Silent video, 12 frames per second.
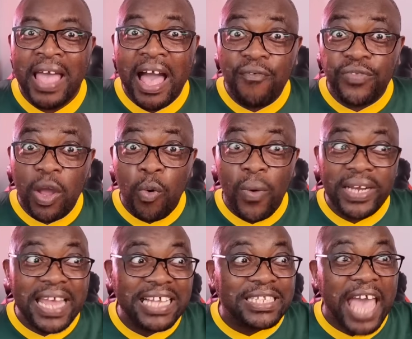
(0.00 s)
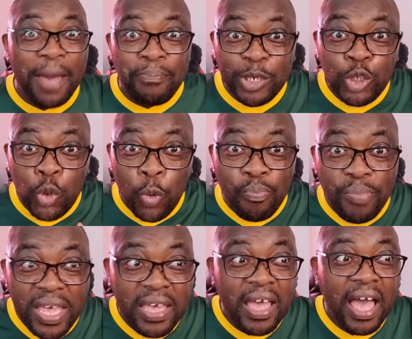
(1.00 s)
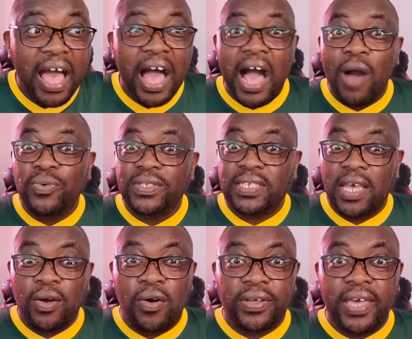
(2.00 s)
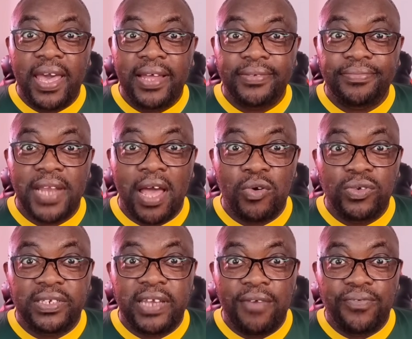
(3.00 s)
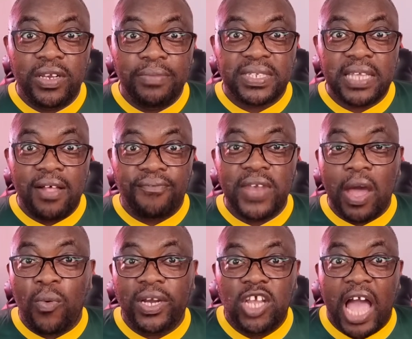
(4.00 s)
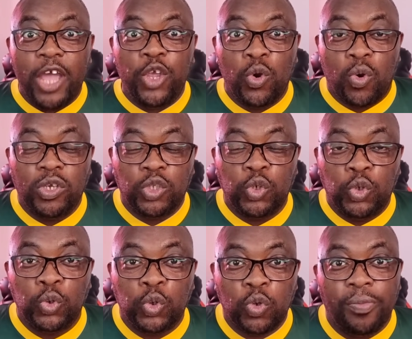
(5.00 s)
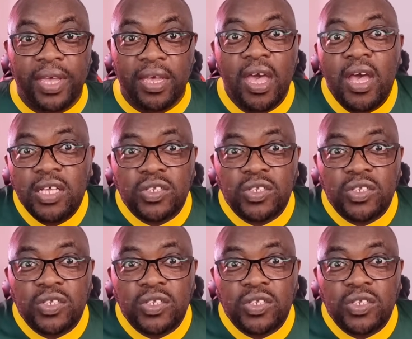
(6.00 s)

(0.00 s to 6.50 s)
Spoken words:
After what has happened to me, I would say, okay, now the devil himself, now what are you going to do to me?